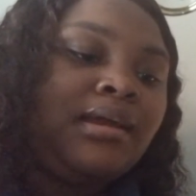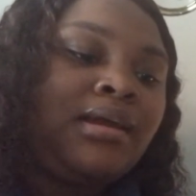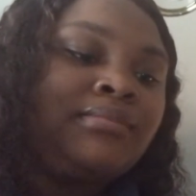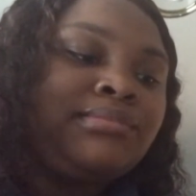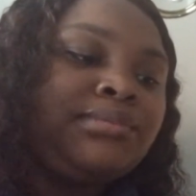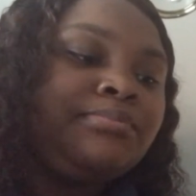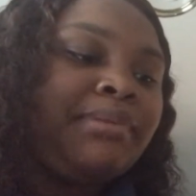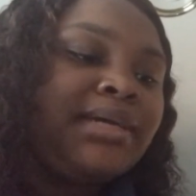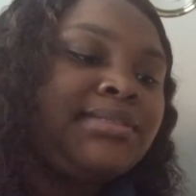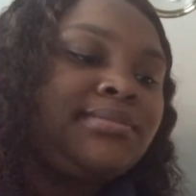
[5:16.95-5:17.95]
I'm
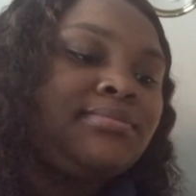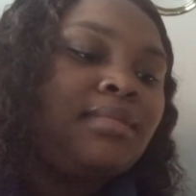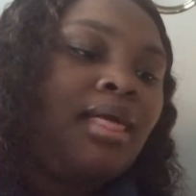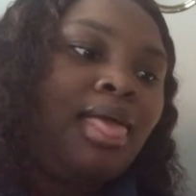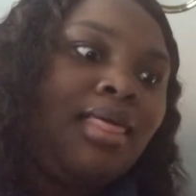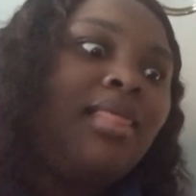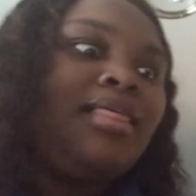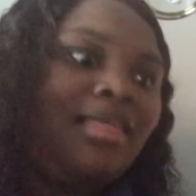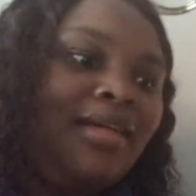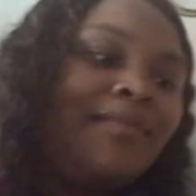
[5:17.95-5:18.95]
about
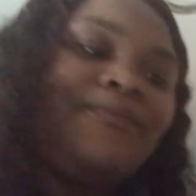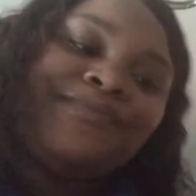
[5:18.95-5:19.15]
uh